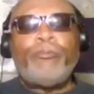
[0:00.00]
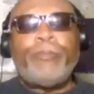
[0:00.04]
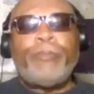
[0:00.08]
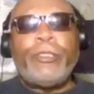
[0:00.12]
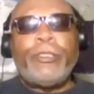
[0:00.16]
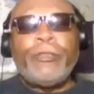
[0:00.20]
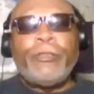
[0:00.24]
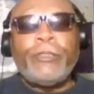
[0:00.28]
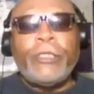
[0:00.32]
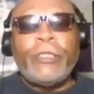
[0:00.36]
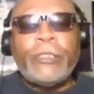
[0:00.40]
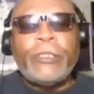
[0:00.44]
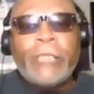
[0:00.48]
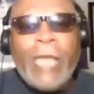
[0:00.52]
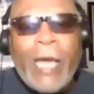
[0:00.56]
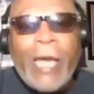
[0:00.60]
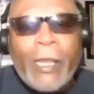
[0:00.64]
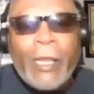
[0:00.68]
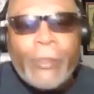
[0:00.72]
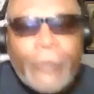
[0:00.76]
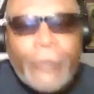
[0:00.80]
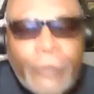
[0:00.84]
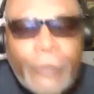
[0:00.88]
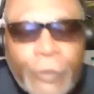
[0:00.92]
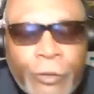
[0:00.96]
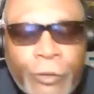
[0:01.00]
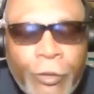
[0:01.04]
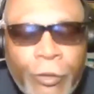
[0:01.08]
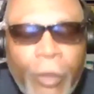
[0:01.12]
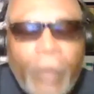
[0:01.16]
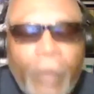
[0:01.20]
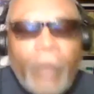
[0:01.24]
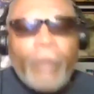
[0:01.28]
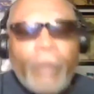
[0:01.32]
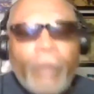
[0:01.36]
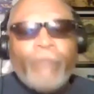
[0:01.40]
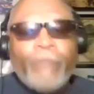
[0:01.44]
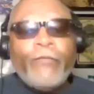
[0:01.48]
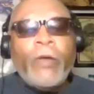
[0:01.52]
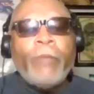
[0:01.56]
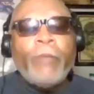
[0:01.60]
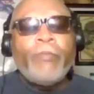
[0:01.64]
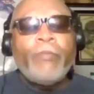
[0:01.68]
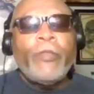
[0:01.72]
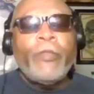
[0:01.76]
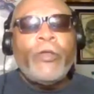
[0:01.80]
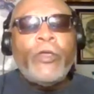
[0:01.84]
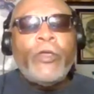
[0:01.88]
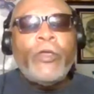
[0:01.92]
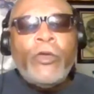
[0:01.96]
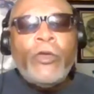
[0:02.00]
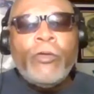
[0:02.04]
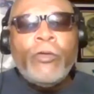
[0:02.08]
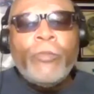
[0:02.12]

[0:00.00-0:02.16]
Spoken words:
from the Human Resources